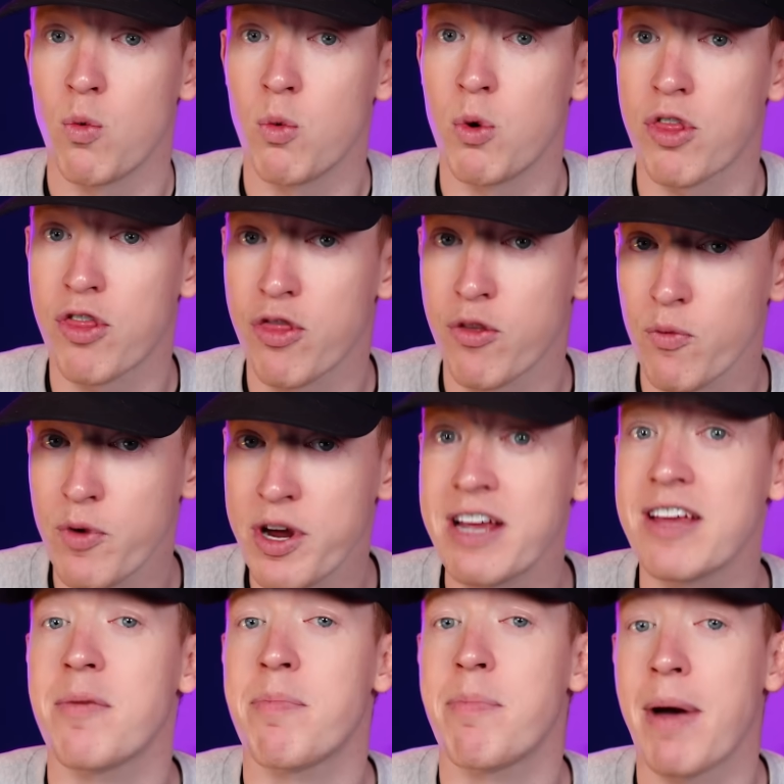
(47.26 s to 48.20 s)
were
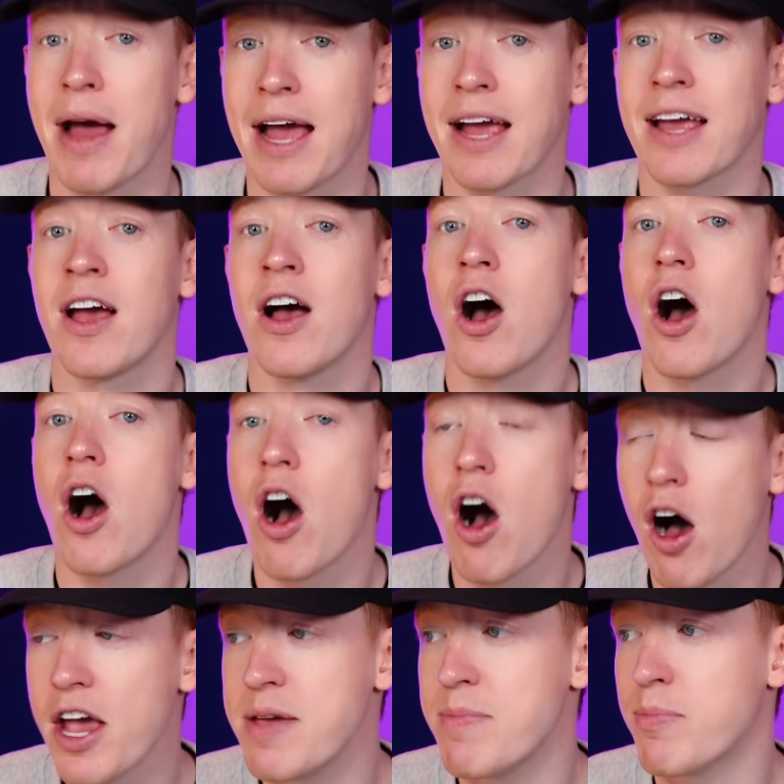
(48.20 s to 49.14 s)
3 at the back
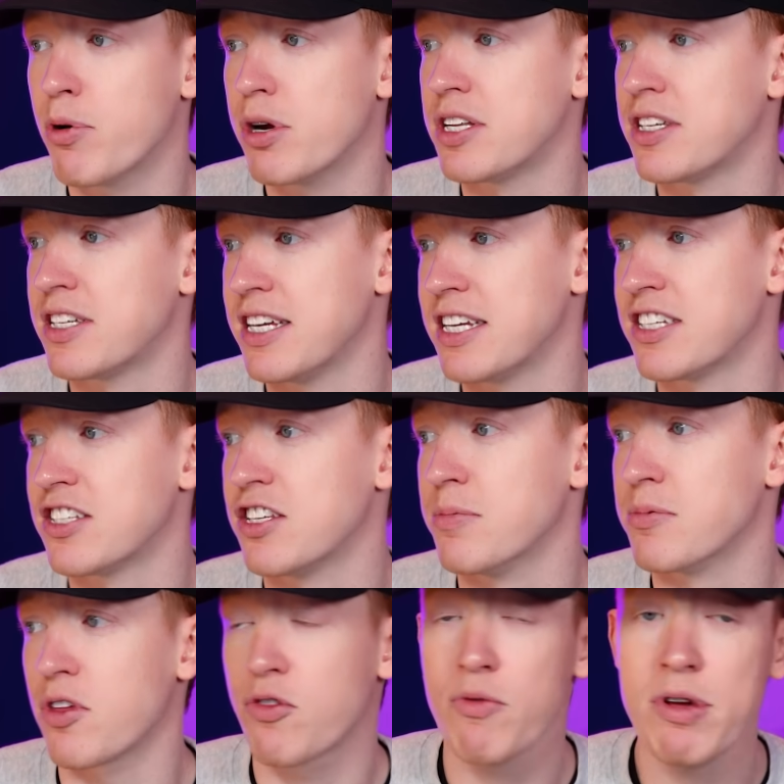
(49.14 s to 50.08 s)
hybrid
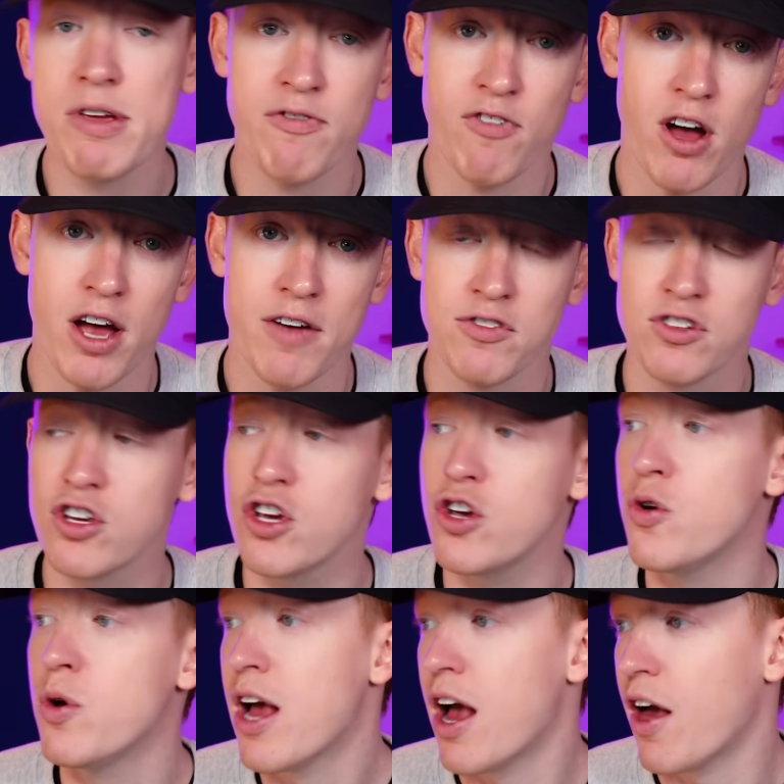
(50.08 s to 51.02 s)
systems, a
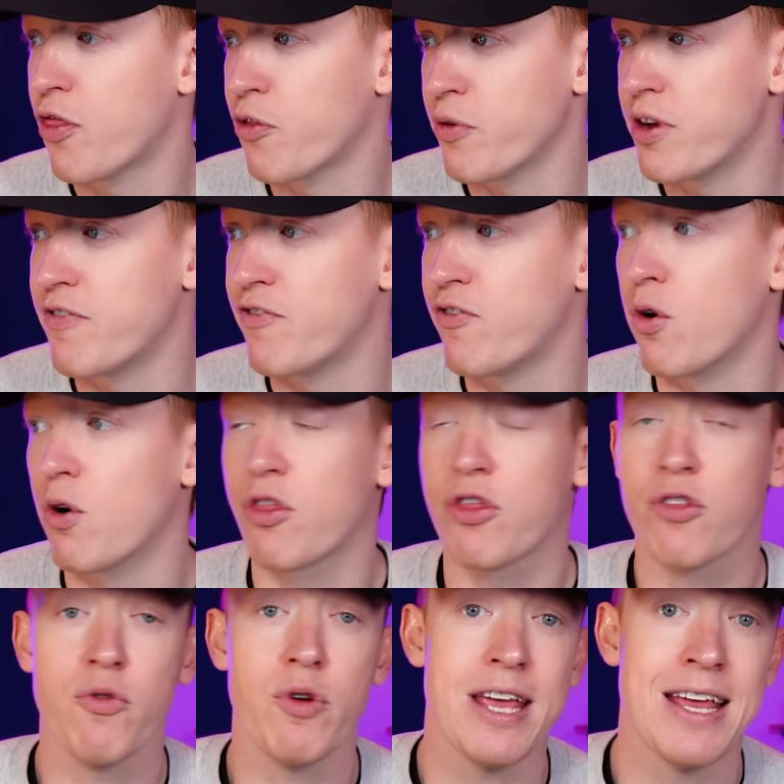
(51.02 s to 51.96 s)
3-5-2, a
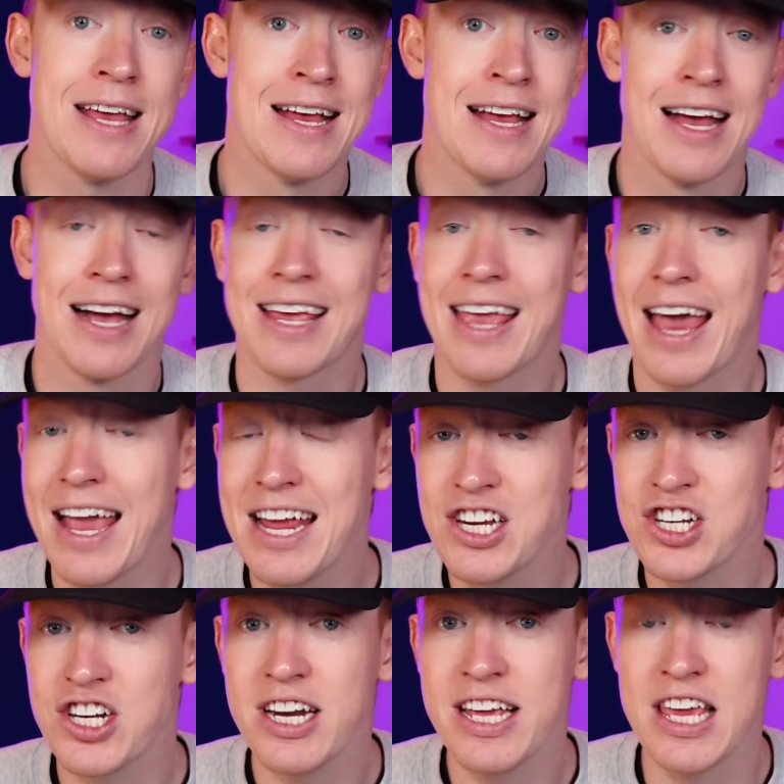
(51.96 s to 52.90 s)
3-4-3.
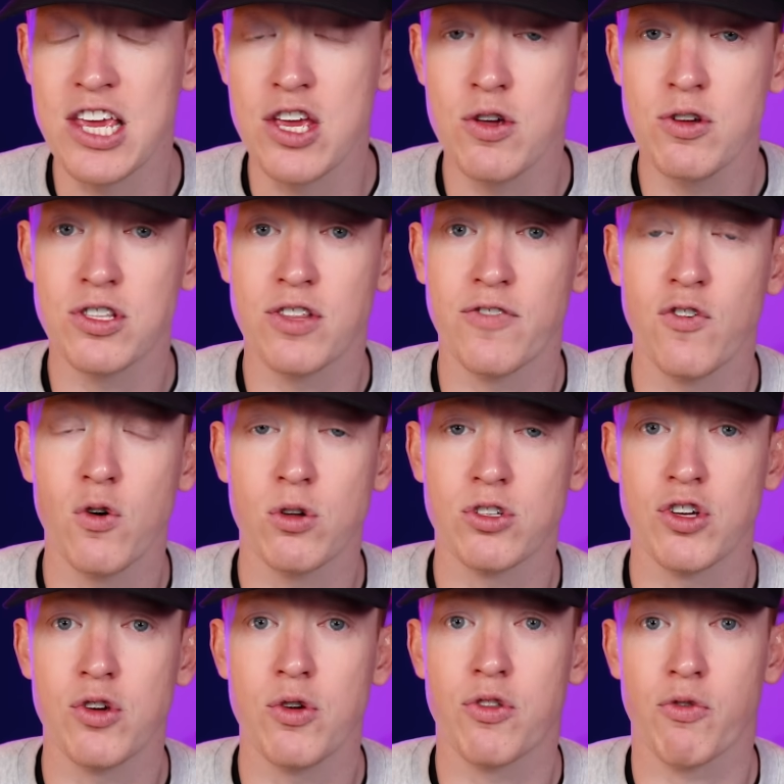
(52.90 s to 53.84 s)
Occasionally he used the
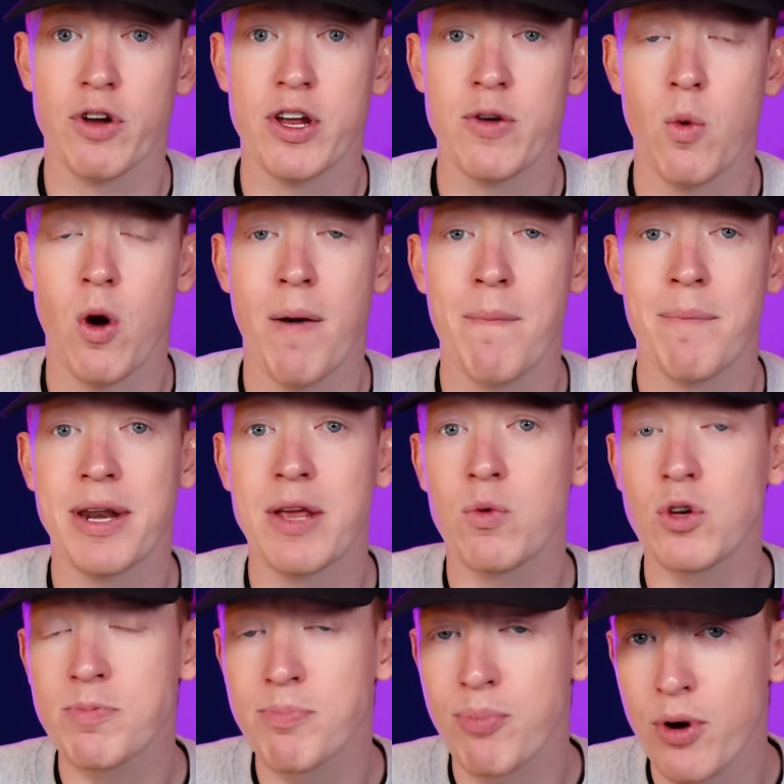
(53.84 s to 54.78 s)
4-2-3-1, but he
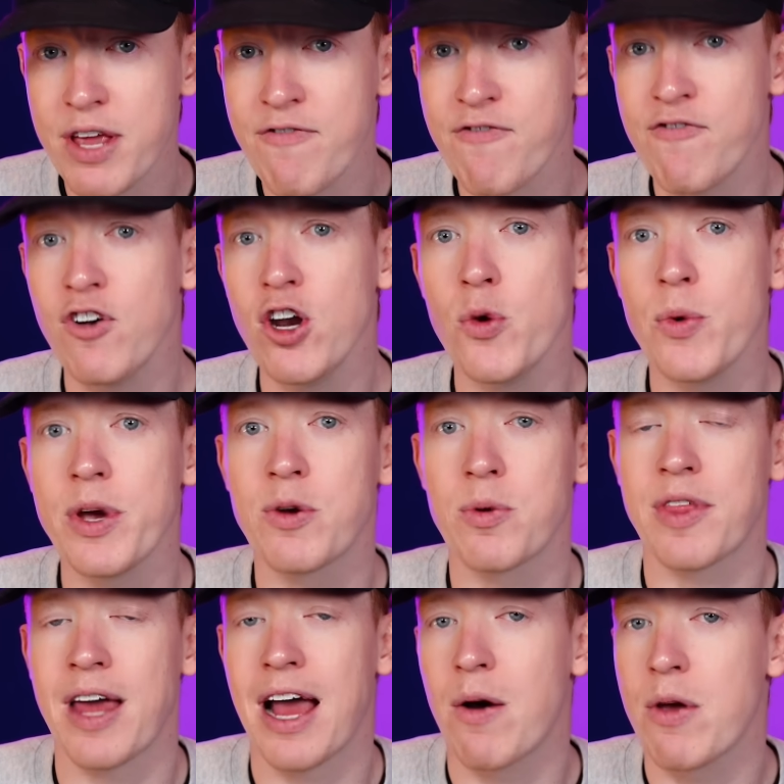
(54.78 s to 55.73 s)
was pretty fluid
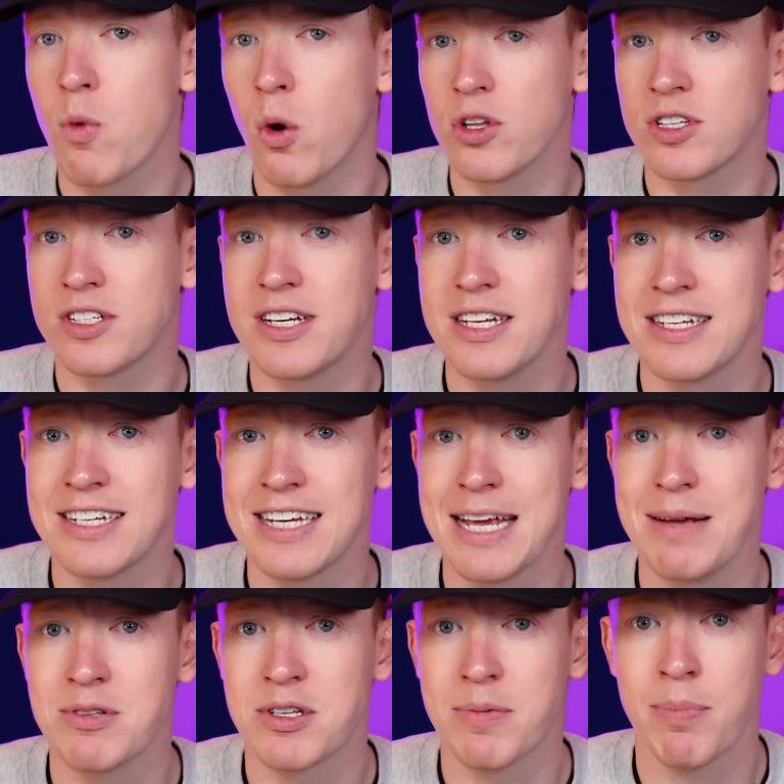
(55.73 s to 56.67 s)
with how he wanted his
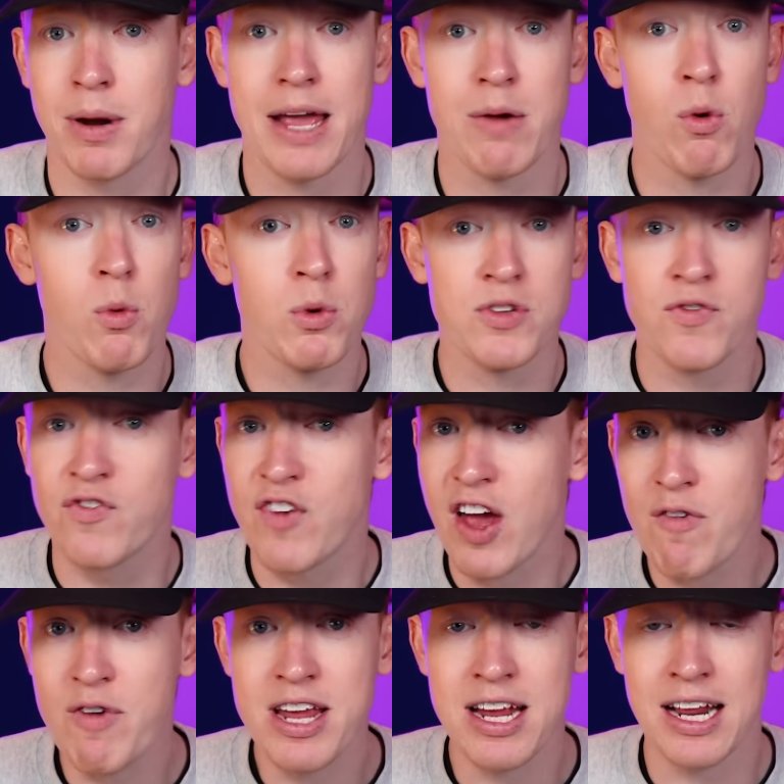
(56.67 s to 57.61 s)
team to play. What was
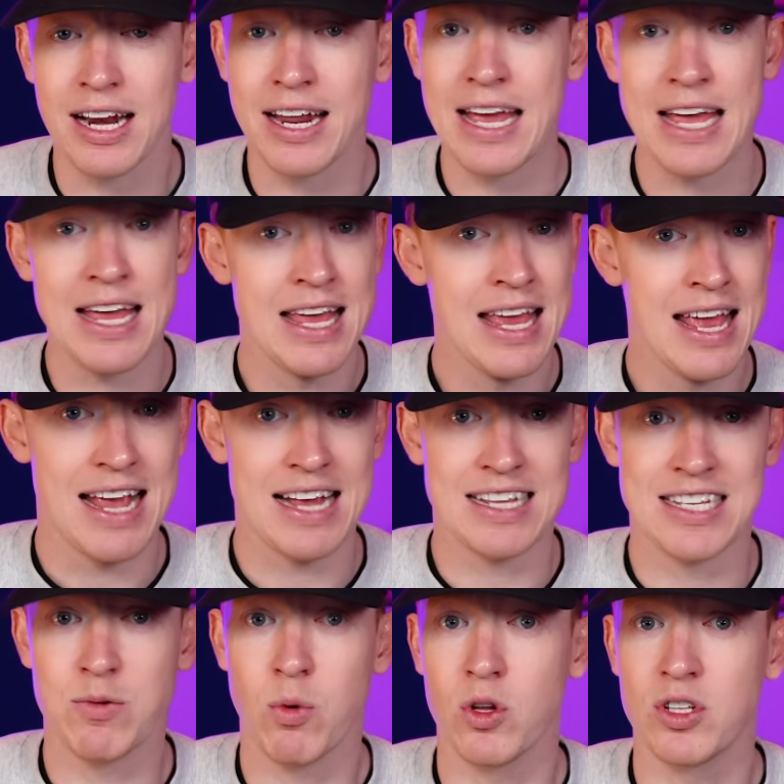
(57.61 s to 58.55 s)
very clear
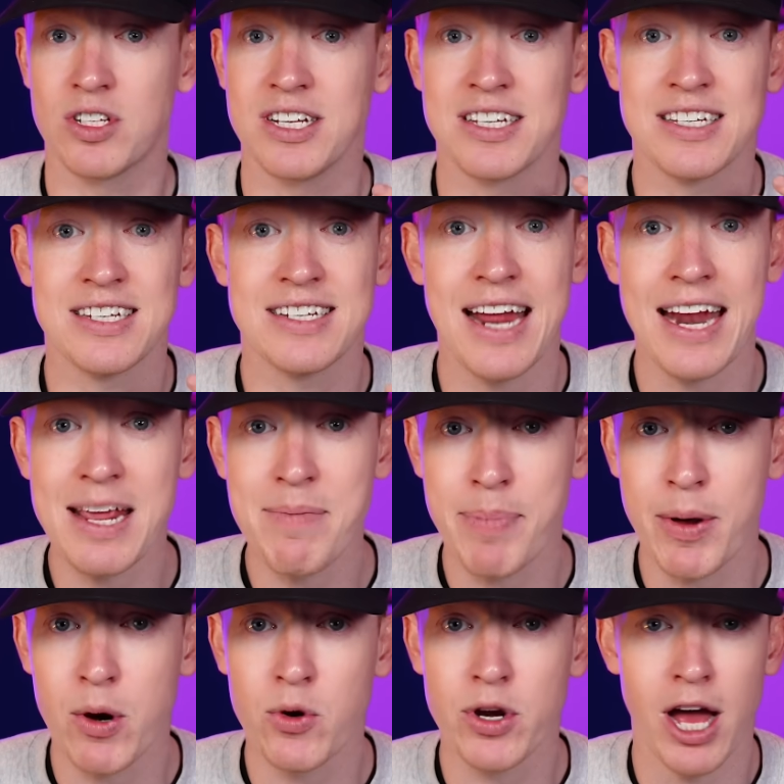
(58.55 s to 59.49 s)
is he wanted steady
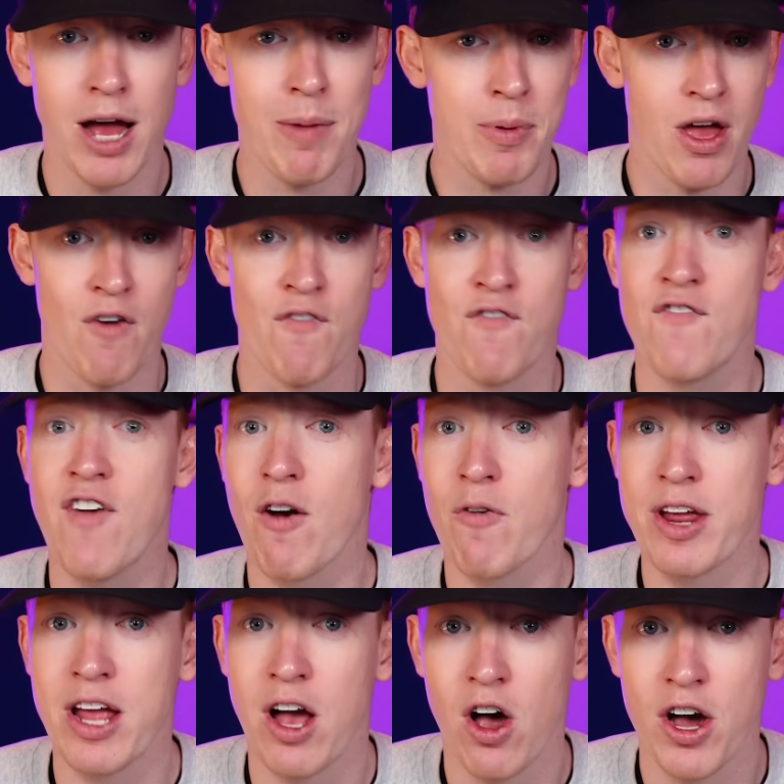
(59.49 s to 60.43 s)
build-up, a
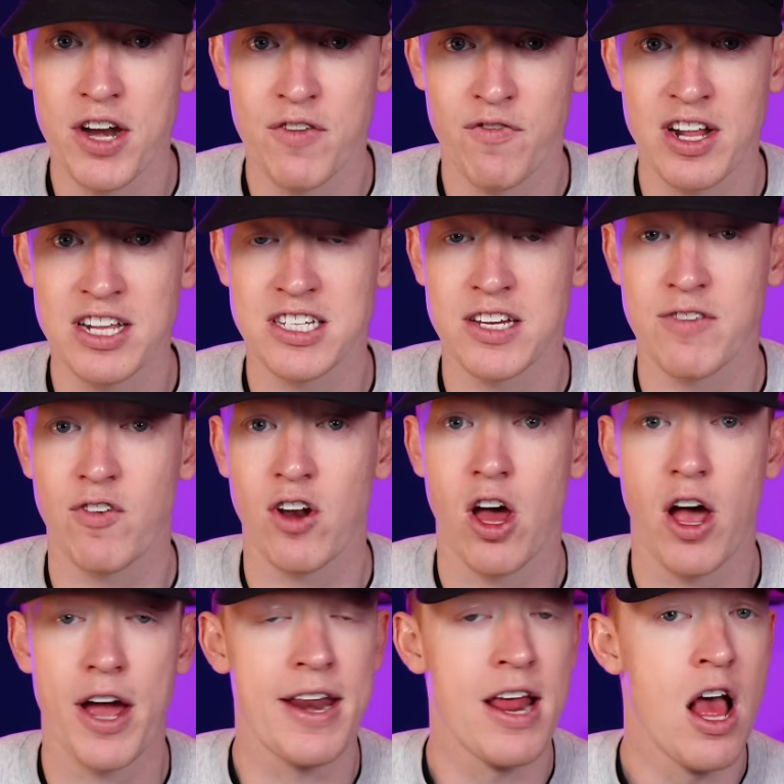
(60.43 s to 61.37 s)
very high defensive
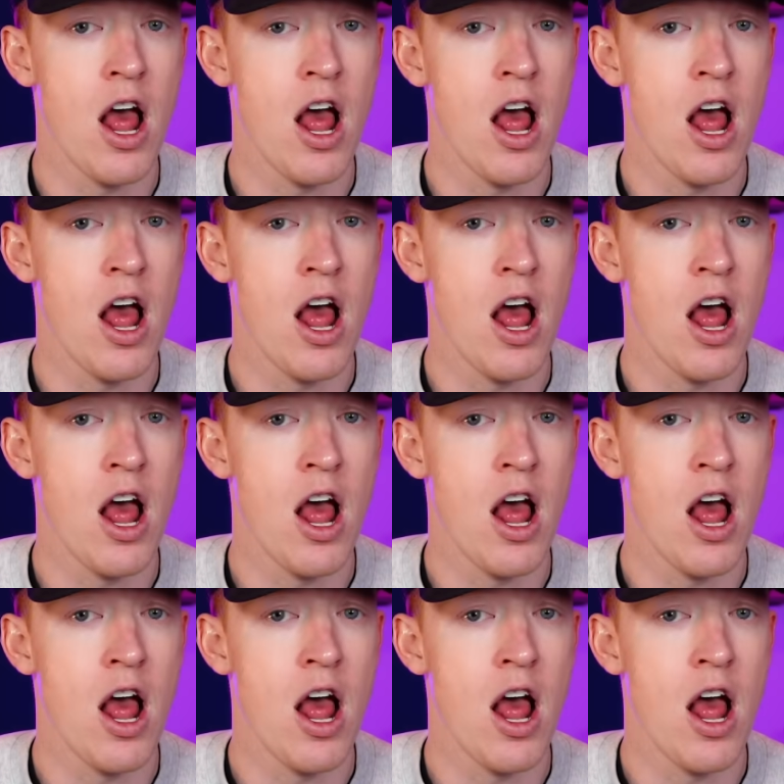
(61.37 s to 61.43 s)
line,